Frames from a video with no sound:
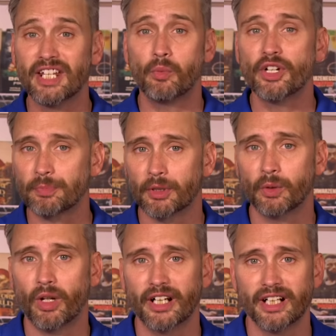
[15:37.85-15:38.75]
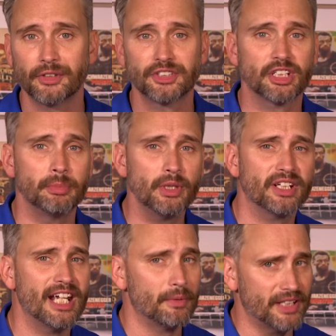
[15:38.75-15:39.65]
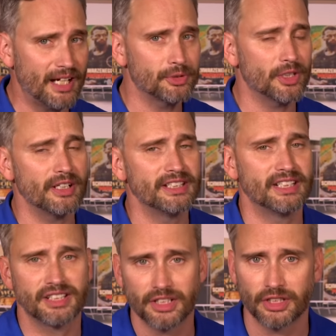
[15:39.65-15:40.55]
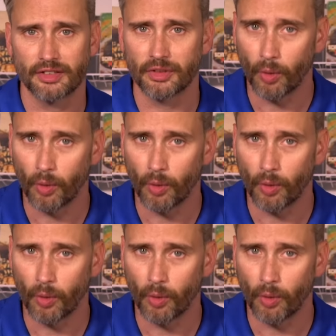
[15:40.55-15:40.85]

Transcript: they whisper to one another to communicate without drawing the attention of the